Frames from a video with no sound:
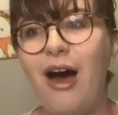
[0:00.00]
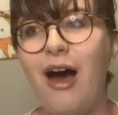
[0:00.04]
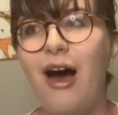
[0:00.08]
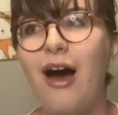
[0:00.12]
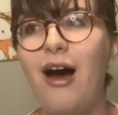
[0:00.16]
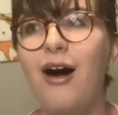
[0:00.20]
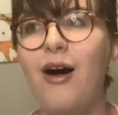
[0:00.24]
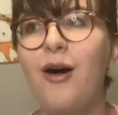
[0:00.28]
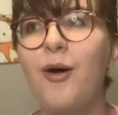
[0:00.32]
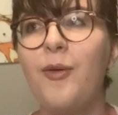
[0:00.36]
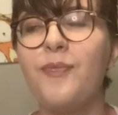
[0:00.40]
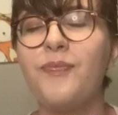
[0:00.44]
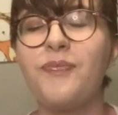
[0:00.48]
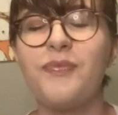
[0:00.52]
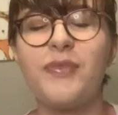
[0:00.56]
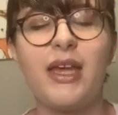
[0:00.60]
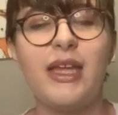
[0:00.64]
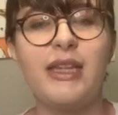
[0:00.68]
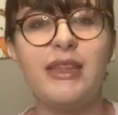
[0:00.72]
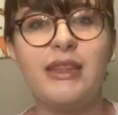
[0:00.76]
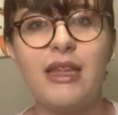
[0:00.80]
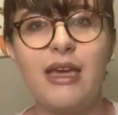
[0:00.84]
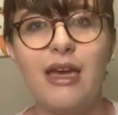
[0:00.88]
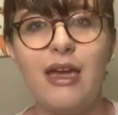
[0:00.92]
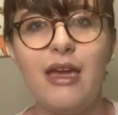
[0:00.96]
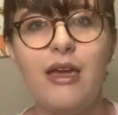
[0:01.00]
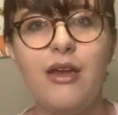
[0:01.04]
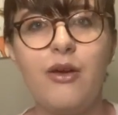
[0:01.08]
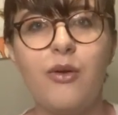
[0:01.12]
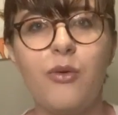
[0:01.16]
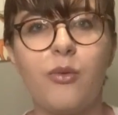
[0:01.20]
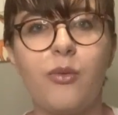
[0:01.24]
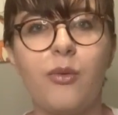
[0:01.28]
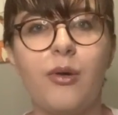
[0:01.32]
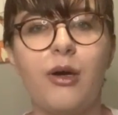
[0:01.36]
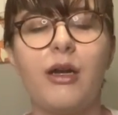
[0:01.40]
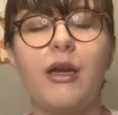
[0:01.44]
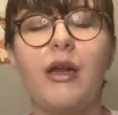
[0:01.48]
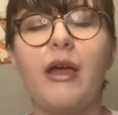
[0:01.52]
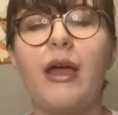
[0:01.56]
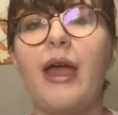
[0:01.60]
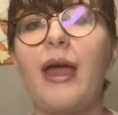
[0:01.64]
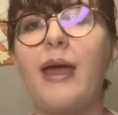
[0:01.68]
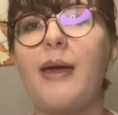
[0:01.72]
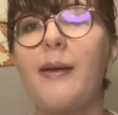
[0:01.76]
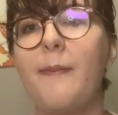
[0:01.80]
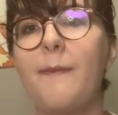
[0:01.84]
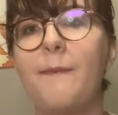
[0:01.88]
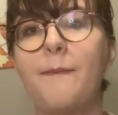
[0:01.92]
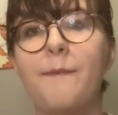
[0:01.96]
Um, and they run
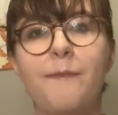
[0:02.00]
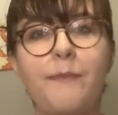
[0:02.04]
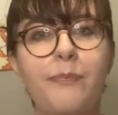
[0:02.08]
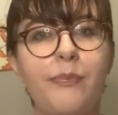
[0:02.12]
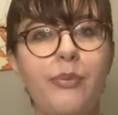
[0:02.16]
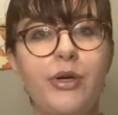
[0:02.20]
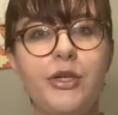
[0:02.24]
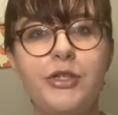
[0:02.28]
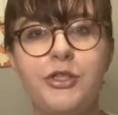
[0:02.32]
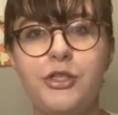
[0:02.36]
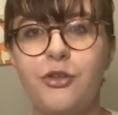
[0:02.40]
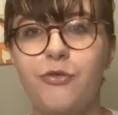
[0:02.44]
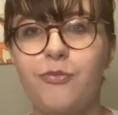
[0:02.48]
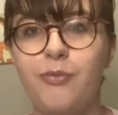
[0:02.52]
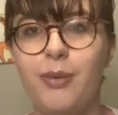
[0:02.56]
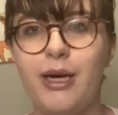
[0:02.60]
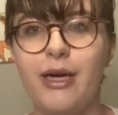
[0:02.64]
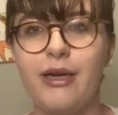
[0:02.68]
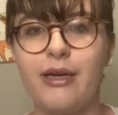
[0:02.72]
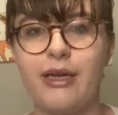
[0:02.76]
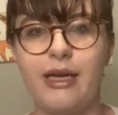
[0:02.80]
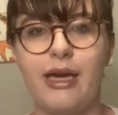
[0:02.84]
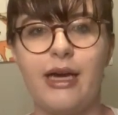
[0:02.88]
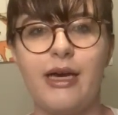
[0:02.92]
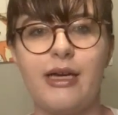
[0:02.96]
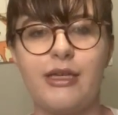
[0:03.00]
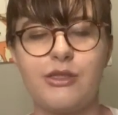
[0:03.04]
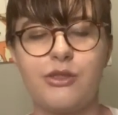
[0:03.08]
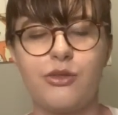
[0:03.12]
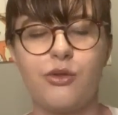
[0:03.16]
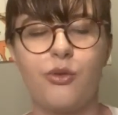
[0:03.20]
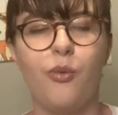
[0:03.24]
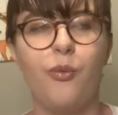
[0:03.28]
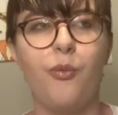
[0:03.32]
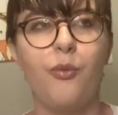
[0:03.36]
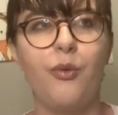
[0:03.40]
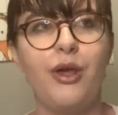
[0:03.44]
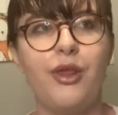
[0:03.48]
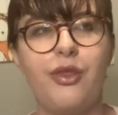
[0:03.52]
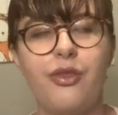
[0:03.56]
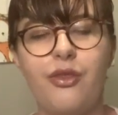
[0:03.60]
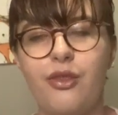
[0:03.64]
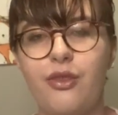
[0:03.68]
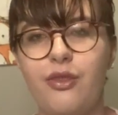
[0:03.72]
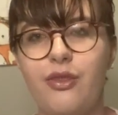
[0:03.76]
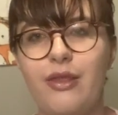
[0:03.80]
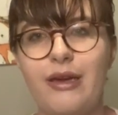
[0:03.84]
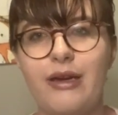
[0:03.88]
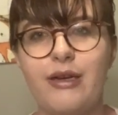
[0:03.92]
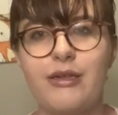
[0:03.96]
a bunch of podcasts with
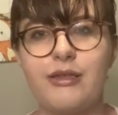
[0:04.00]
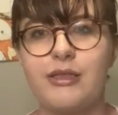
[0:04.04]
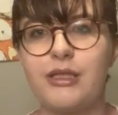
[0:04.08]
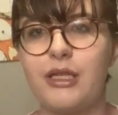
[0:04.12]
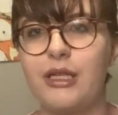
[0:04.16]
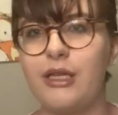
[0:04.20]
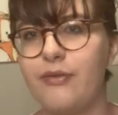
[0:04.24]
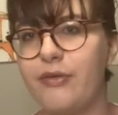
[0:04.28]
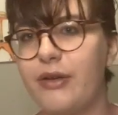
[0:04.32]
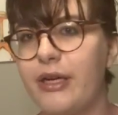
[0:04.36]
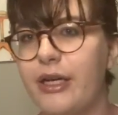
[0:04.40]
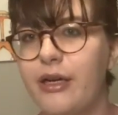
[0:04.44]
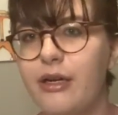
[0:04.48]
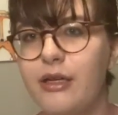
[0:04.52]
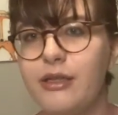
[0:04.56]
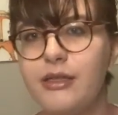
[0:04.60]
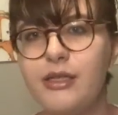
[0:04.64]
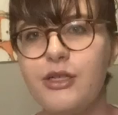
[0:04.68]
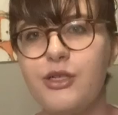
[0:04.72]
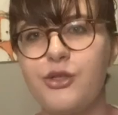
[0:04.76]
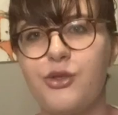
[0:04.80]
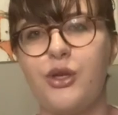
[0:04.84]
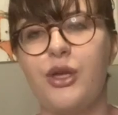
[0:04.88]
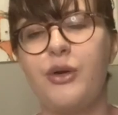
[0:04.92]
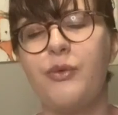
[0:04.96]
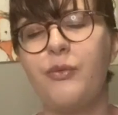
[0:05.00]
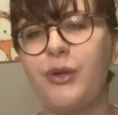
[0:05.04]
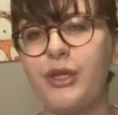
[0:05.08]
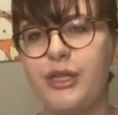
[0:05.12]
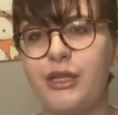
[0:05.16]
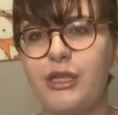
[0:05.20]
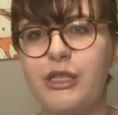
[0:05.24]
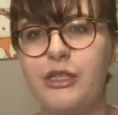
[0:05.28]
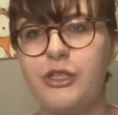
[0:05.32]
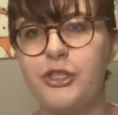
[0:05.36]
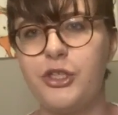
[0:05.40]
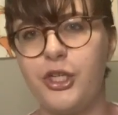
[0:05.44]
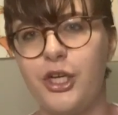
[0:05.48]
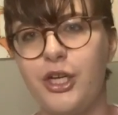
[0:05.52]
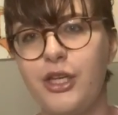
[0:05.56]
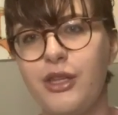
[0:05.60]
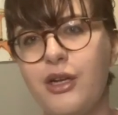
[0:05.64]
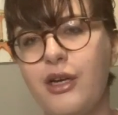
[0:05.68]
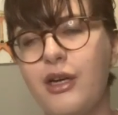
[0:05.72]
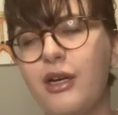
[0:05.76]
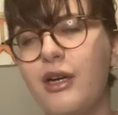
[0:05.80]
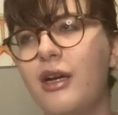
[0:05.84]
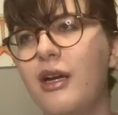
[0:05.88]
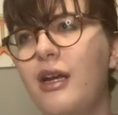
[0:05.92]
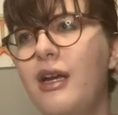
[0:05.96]
their significant others and with each
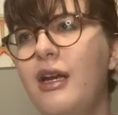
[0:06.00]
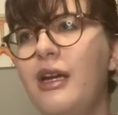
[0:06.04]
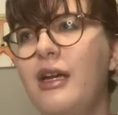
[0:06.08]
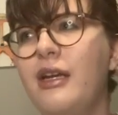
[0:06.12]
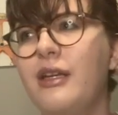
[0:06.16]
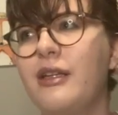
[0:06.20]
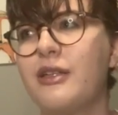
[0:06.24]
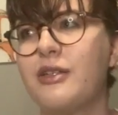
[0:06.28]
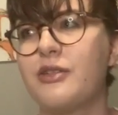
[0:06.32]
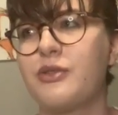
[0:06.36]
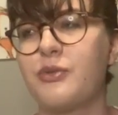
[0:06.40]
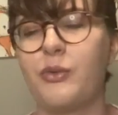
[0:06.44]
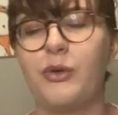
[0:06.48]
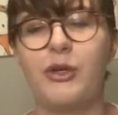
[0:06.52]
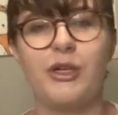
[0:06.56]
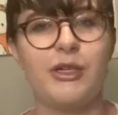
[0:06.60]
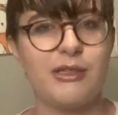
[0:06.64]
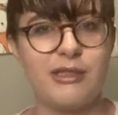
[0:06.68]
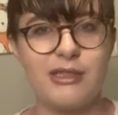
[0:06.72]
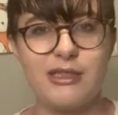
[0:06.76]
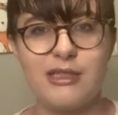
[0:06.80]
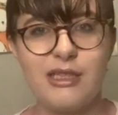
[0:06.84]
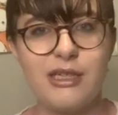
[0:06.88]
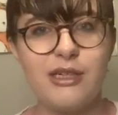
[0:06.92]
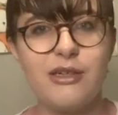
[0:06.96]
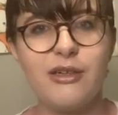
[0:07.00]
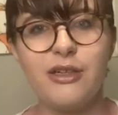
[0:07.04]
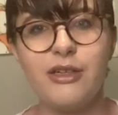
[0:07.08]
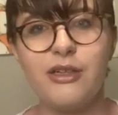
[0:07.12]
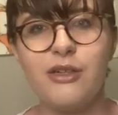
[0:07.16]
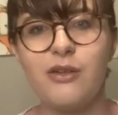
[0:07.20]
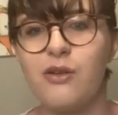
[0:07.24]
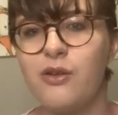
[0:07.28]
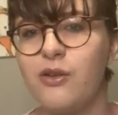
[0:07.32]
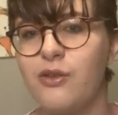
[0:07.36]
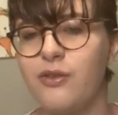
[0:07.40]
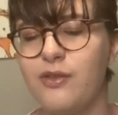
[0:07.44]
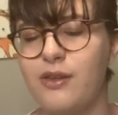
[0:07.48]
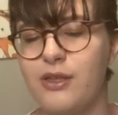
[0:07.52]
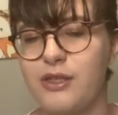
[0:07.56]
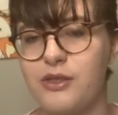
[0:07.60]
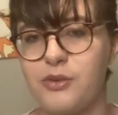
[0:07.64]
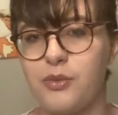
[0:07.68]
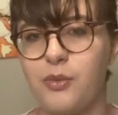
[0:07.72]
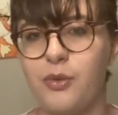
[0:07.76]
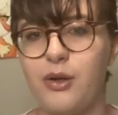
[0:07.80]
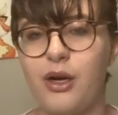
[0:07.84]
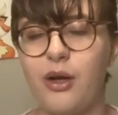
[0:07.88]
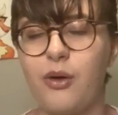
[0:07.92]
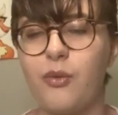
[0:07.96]
other. There's one on serial, there's
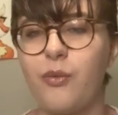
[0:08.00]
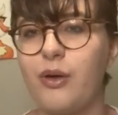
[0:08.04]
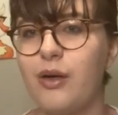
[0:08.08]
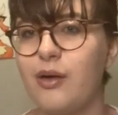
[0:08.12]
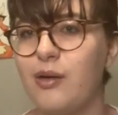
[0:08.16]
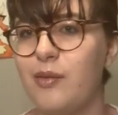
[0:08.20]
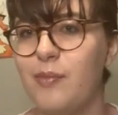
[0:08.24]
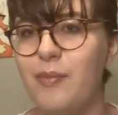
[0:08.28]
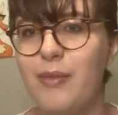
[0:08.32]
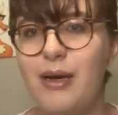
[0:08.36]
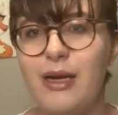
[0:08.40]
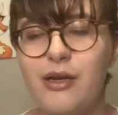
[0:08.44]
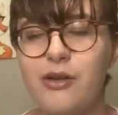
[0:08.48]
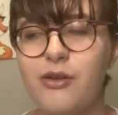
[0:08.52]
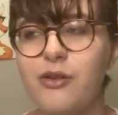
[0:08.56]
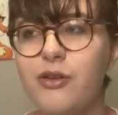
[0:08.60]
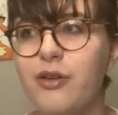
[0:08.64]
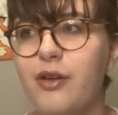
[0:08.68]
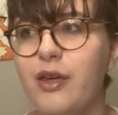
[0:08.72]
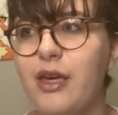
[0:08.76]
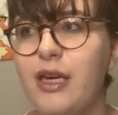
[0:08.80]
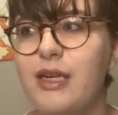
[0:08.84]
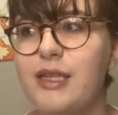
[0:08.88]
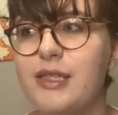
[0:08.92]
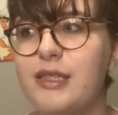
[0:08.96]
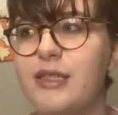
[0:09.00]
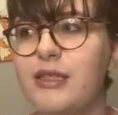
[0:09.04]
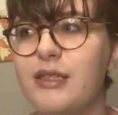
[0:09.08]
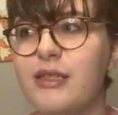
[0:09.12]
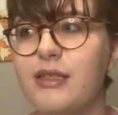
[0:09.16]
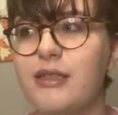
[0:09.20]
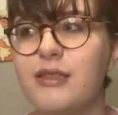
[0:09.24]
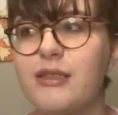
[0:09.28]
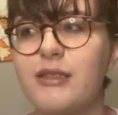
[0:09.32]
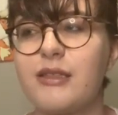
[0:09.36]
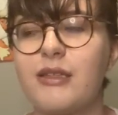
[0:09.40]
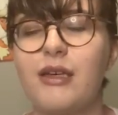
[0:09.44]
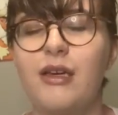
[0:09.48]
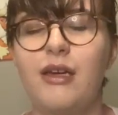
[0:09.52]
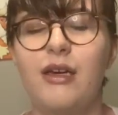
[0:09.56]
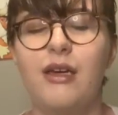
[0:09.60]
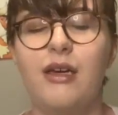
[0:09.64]
one on weird medical cases,